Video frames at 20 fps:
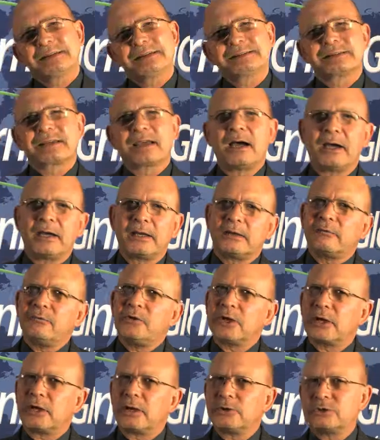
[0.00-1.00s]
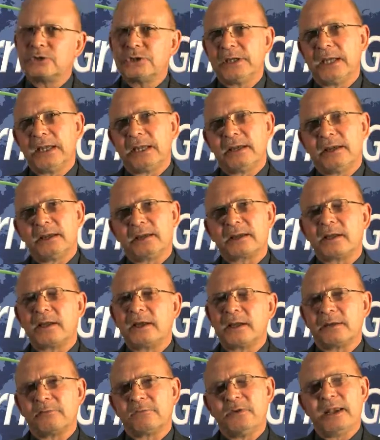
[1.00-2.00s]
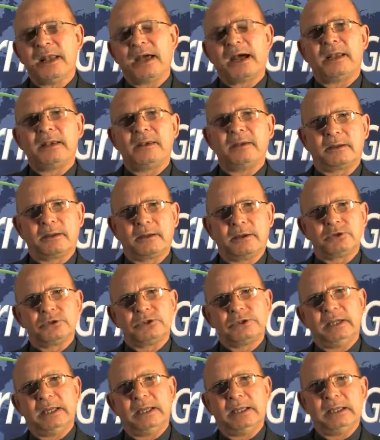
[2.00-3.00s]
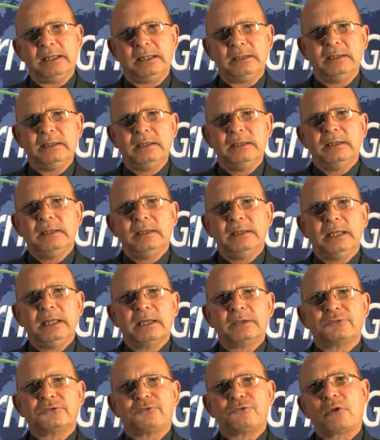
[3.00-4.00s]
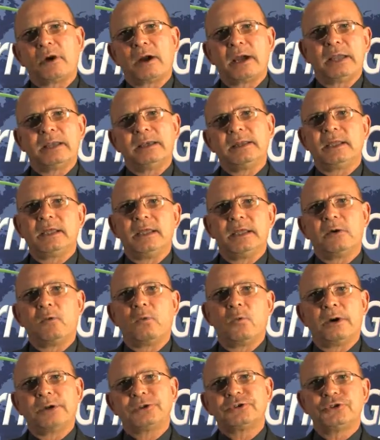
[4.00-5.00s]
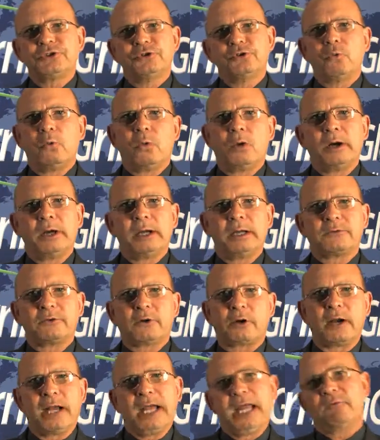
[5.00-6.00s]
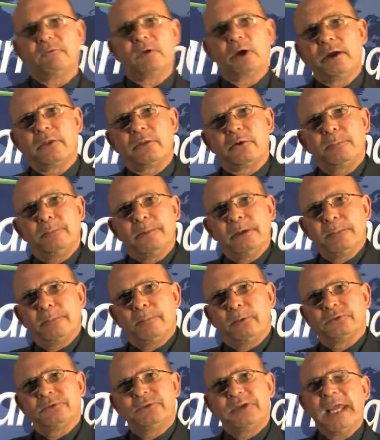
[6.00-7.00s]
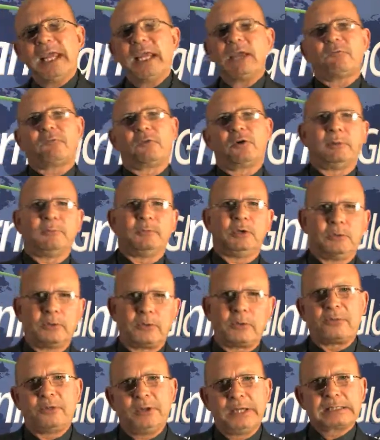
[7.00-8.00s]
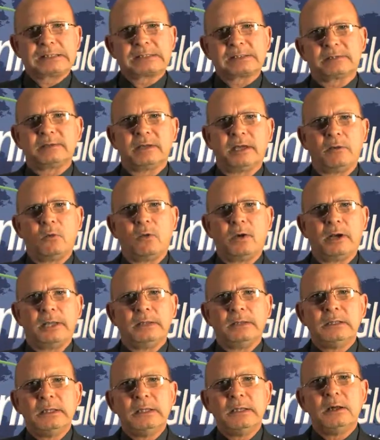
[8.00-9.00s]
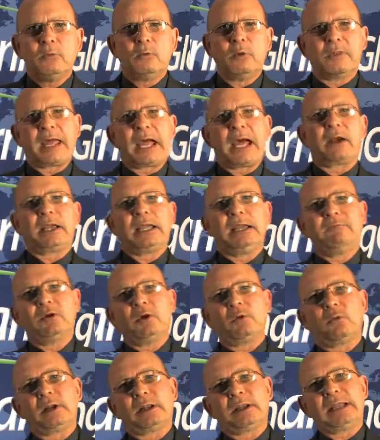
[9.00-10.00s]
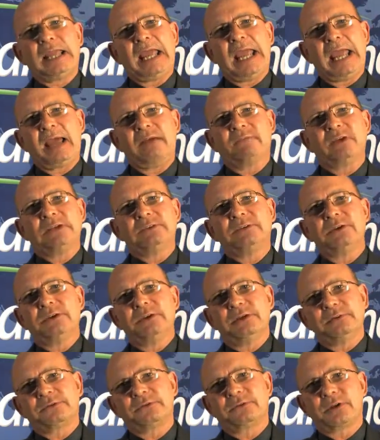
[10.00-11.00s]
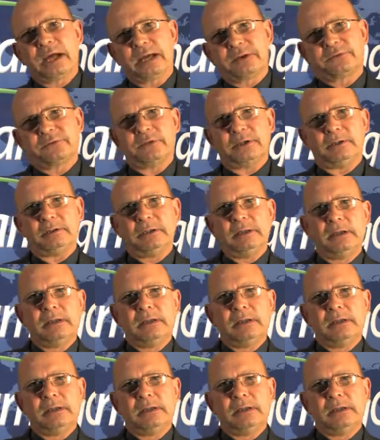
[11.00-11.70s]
is kind of negotiating and kind of not negotiating. It's trying to get what you want or have other people take from you the things that they want without even really having to discuss it.